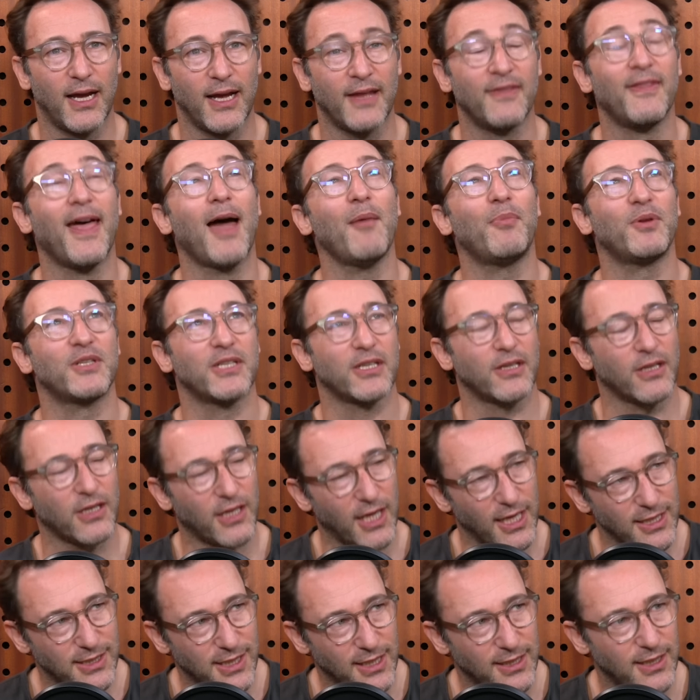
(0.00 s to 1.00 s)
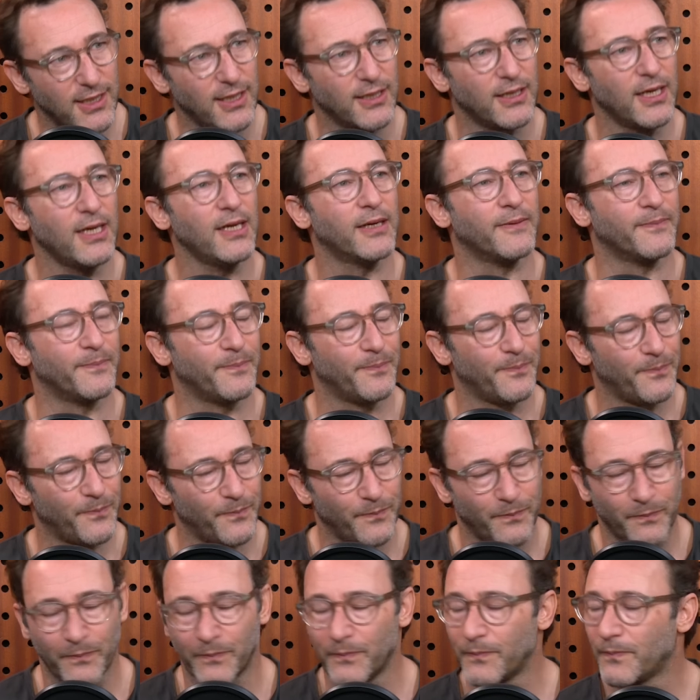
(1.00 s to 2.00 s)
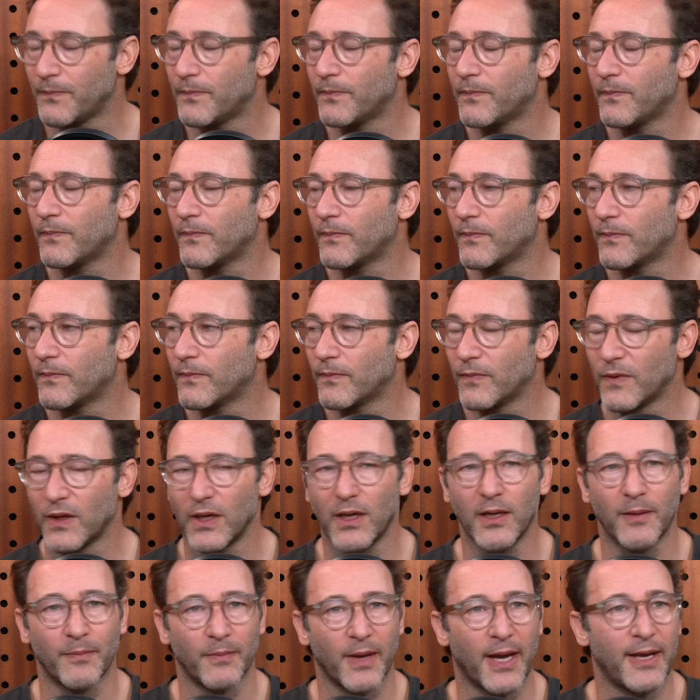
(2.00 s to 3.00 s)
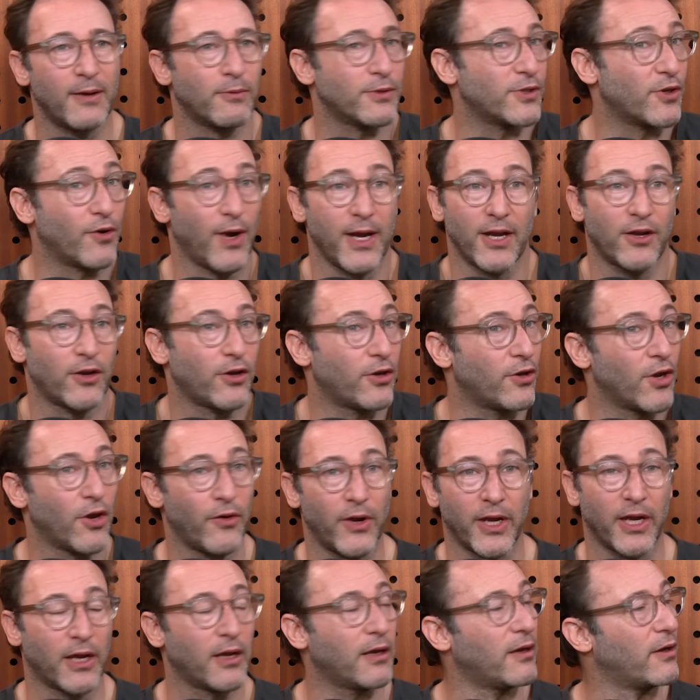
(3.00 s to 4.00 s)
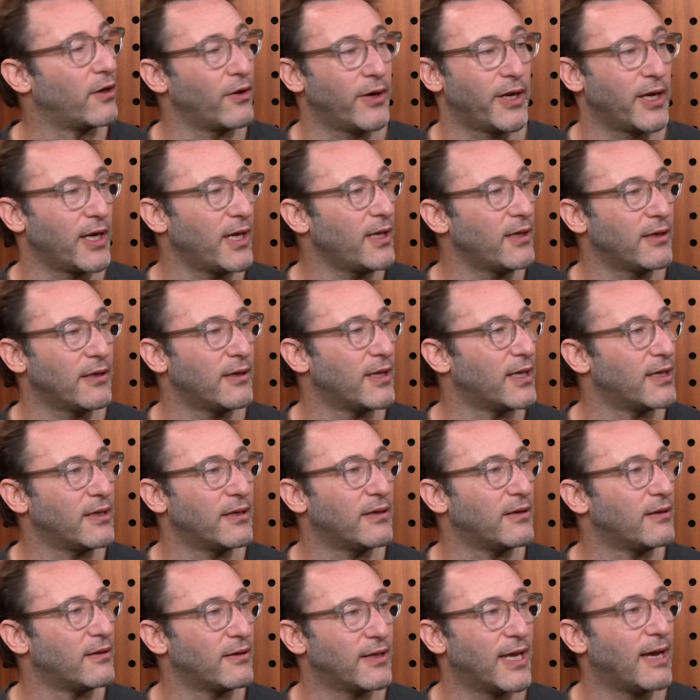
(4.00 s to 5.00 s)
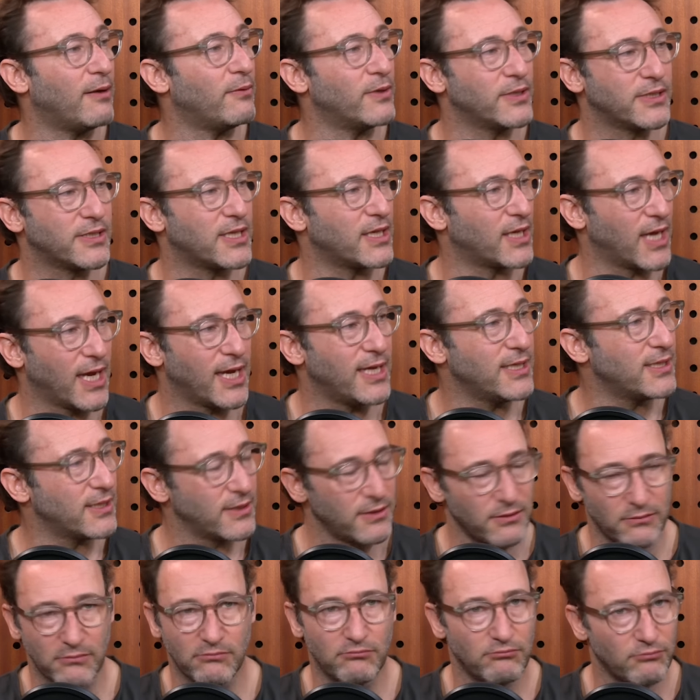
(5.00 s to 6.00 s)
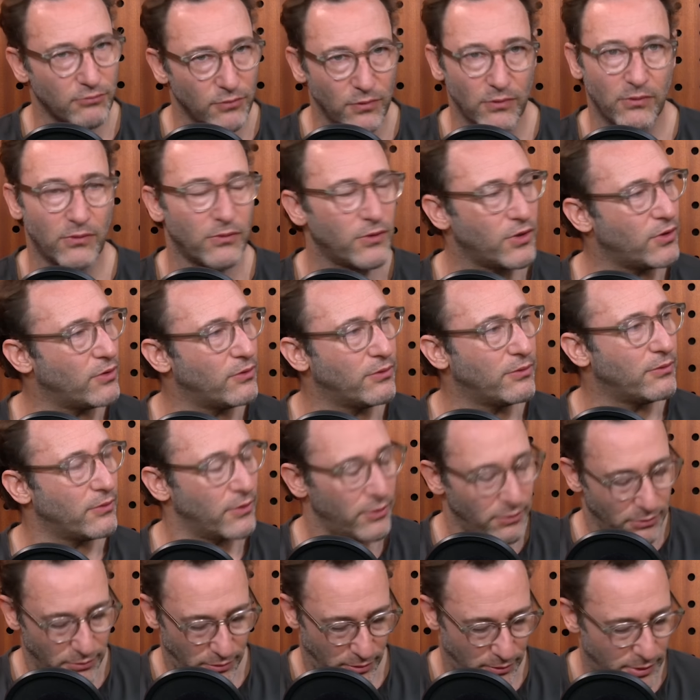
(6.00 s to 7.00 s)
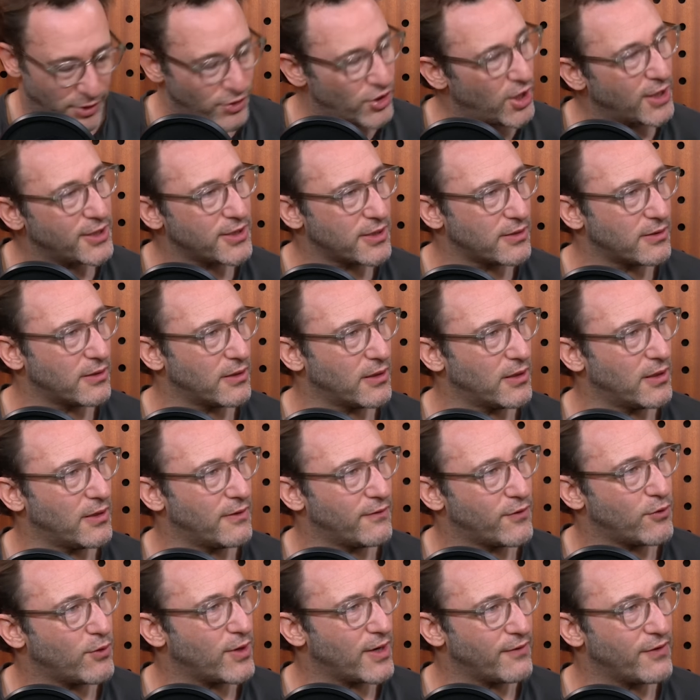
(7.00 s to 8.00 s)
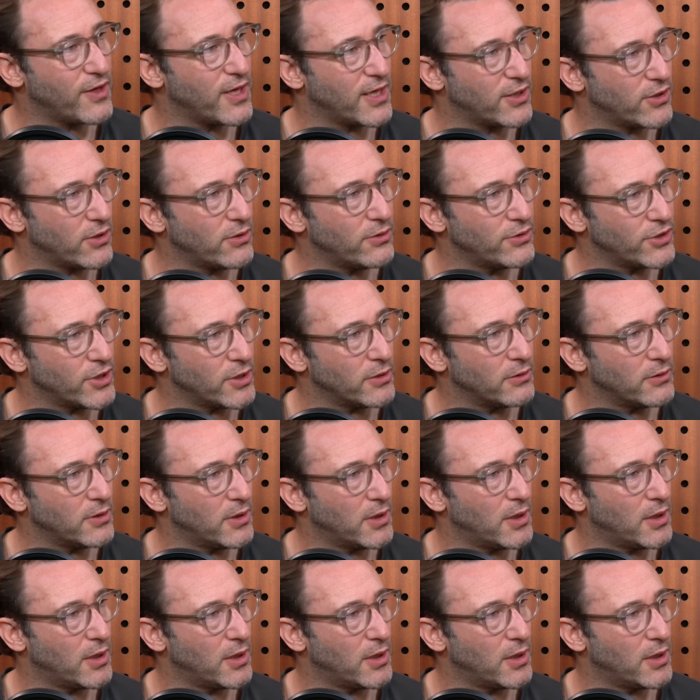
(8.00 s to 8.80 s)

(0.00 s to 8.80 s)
In that particular case, I did, yeah. Yeah, and it was great knowing going in that was the case, and you adjust for whatever they told you.